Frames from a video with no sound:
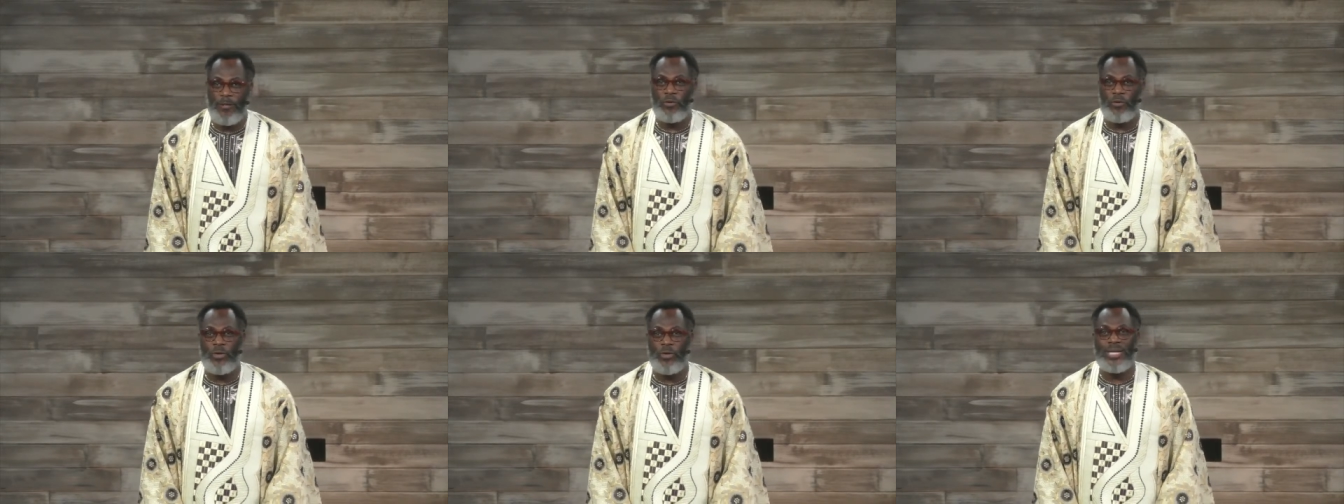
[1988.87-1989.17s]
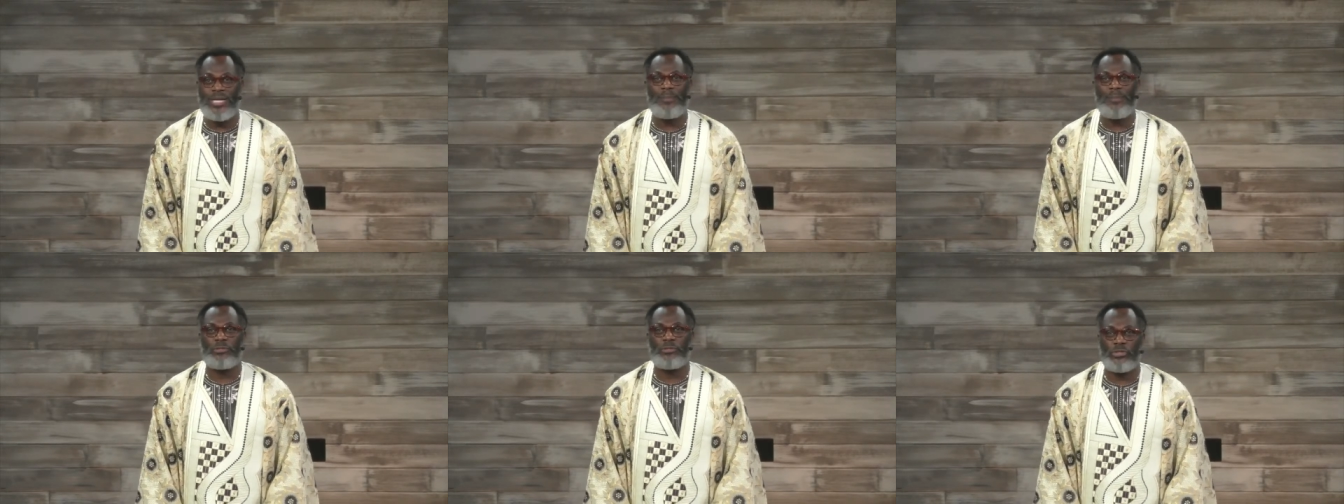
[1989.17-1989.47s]
You
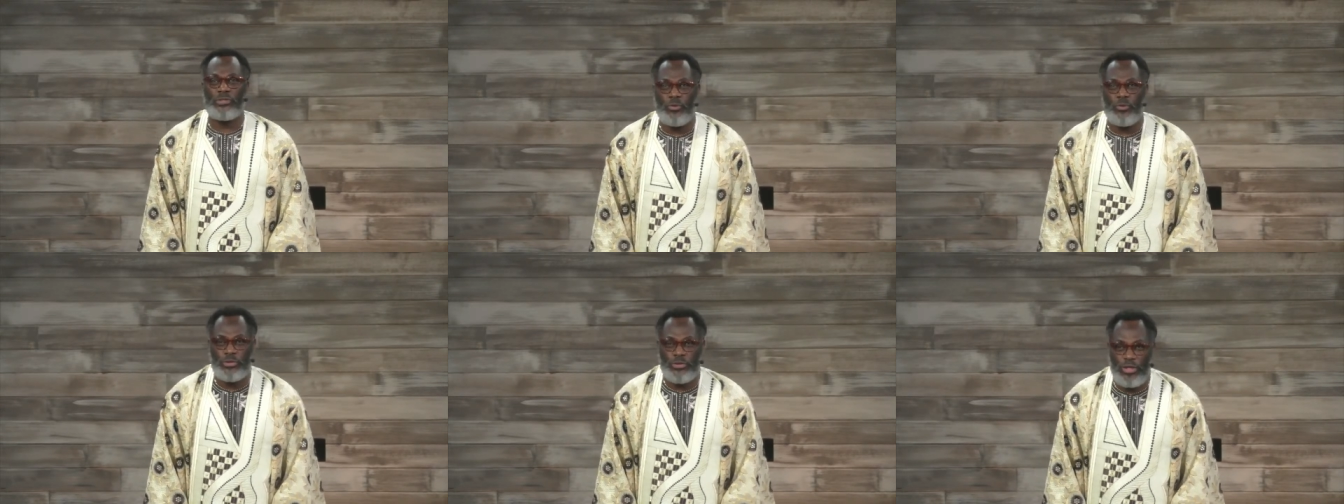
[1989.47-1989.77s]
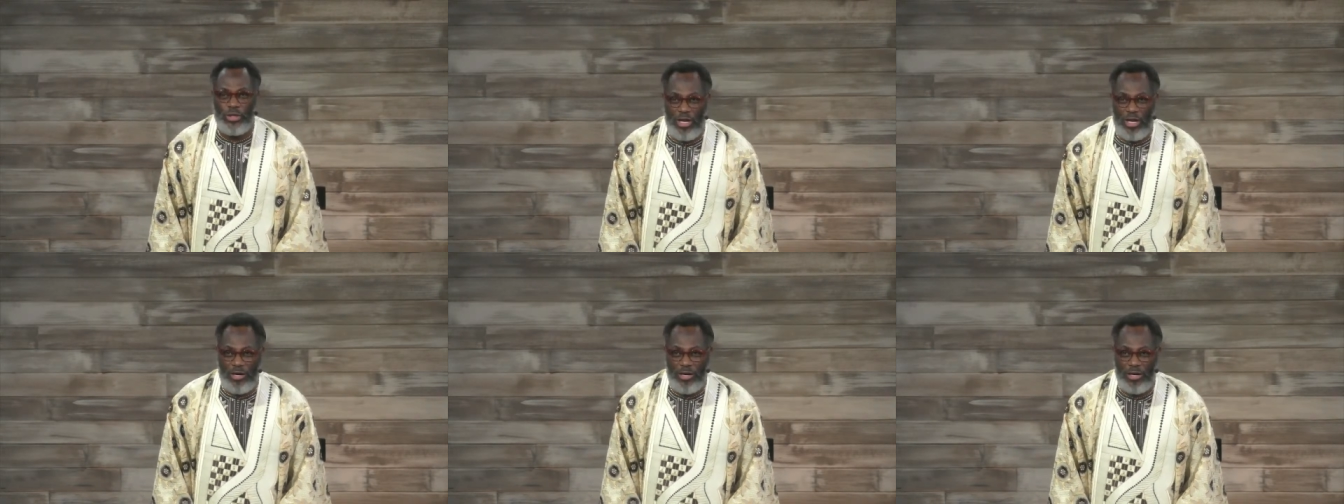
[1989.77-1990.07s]
come to school
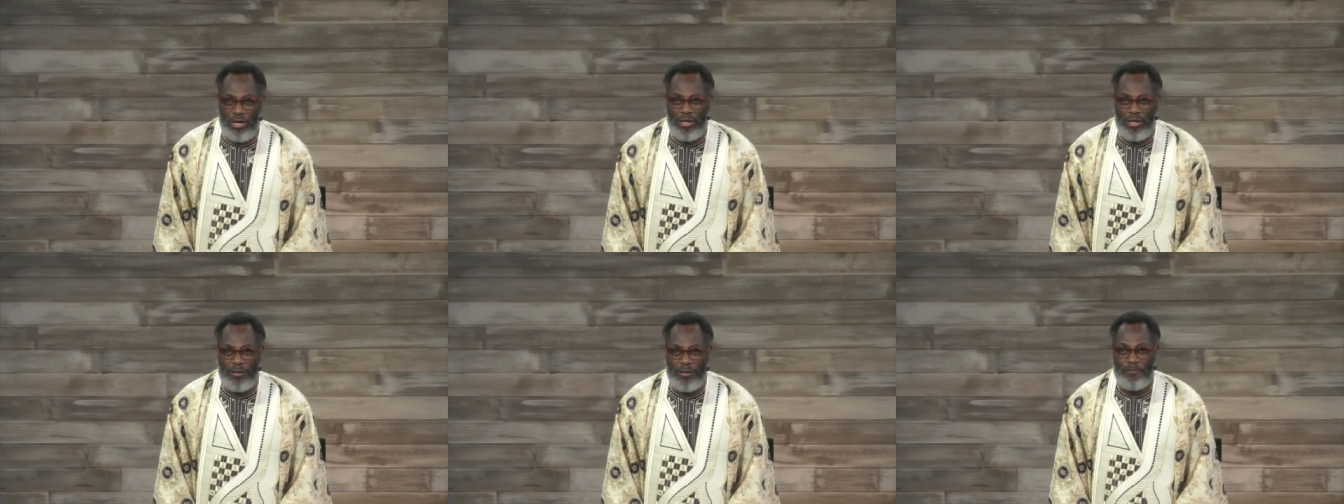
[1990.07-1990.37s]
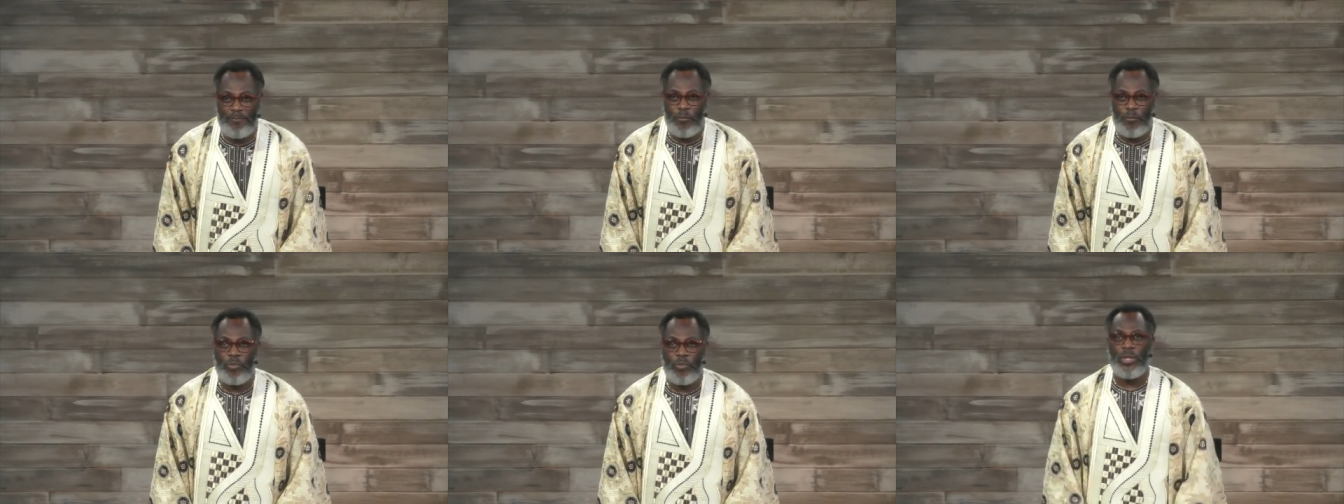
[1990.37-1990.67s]
to learn.
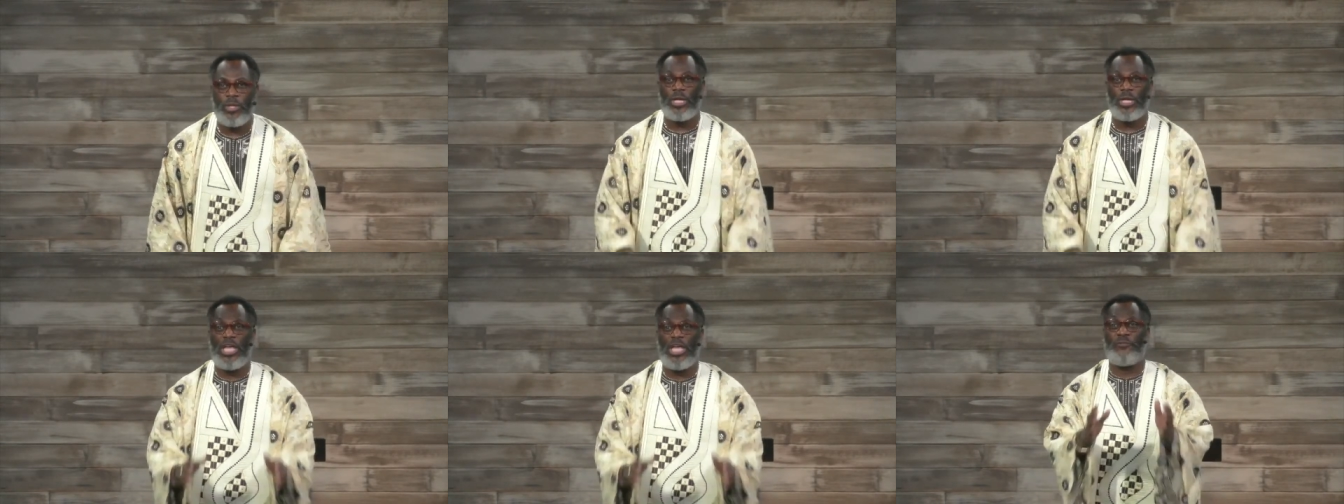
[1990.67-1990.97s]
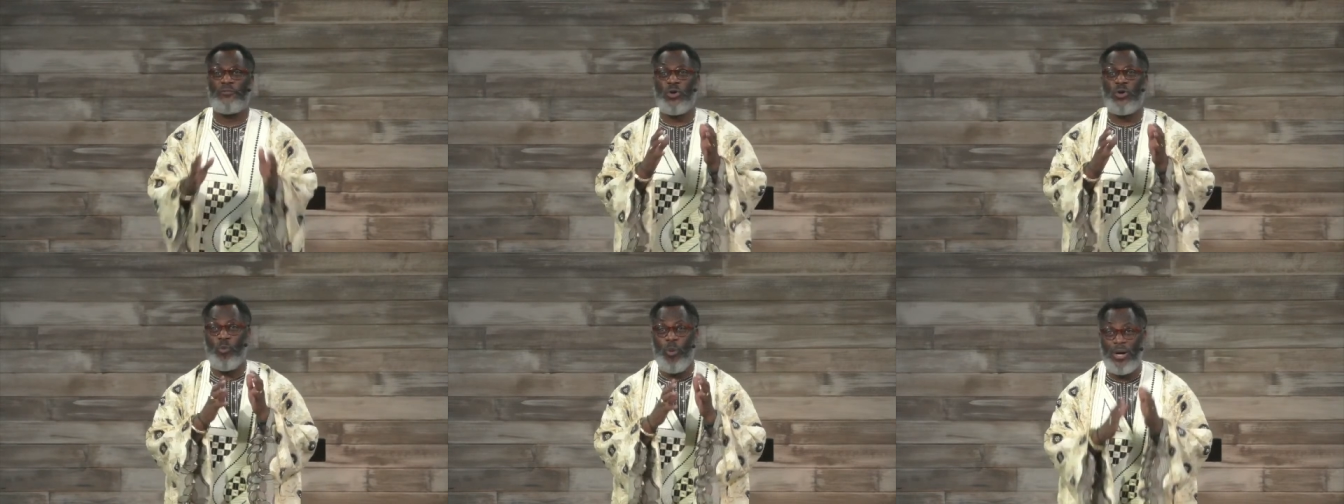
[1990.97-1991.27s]

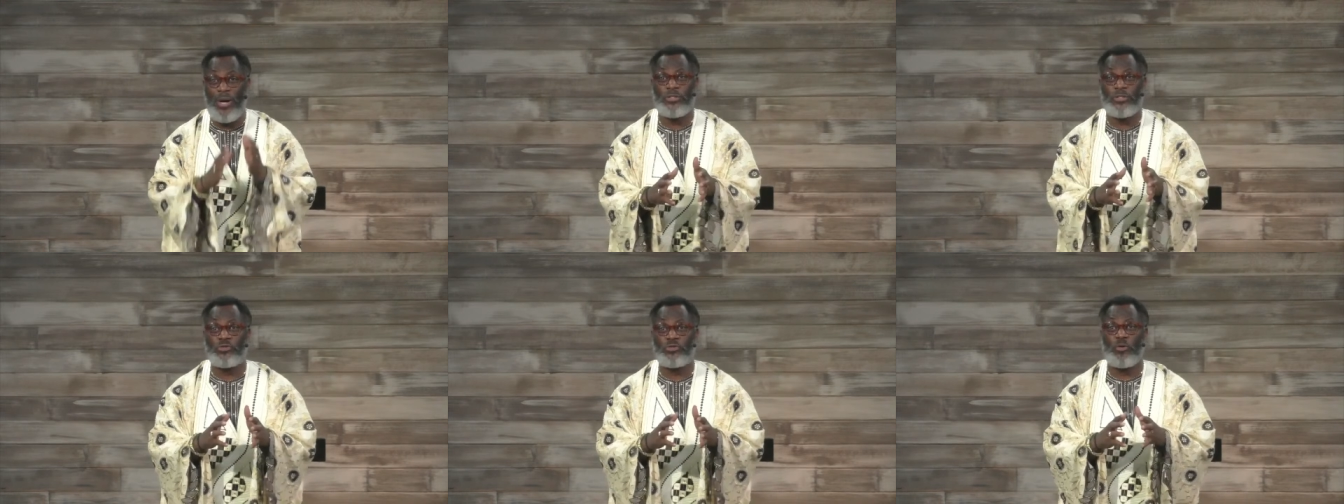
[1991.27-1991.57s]
If you want